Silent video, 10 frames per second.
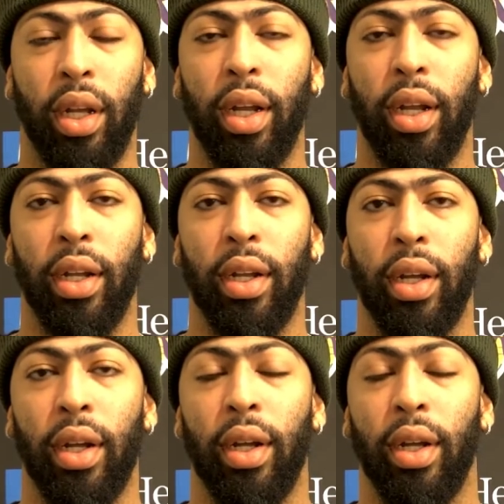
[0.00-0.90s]
and
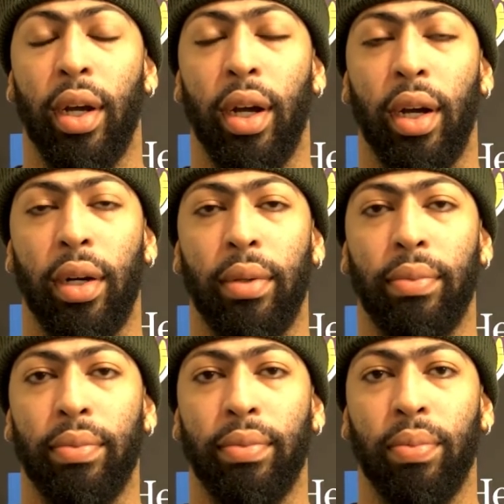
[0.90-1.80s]

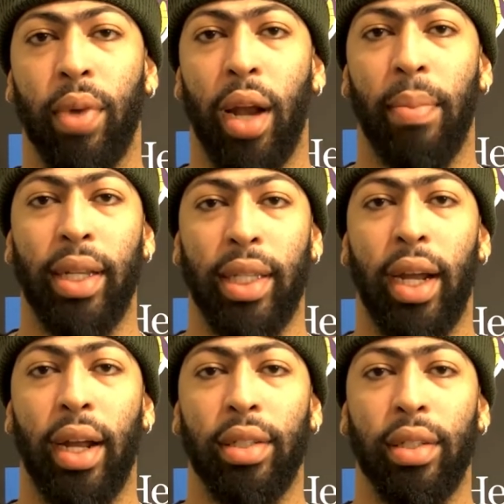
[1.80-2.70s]
kind of maintain
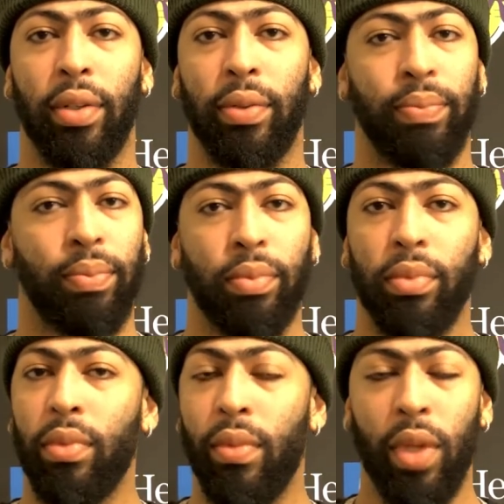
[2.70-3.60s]
that. So
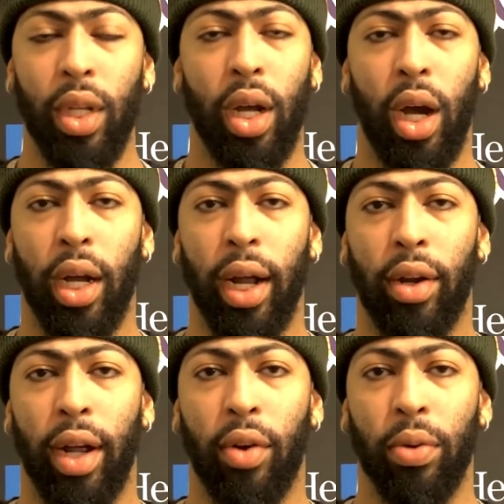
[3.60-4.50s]

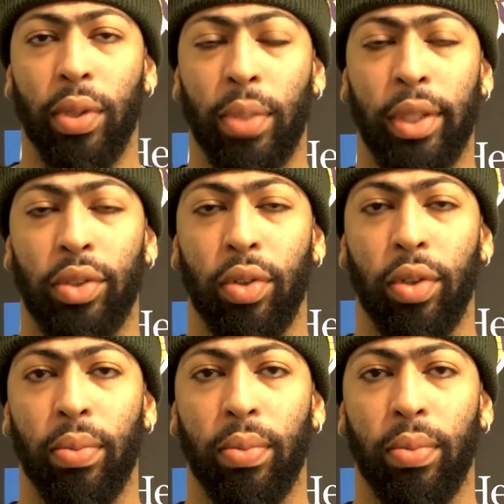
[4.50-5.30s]
that group is a special group.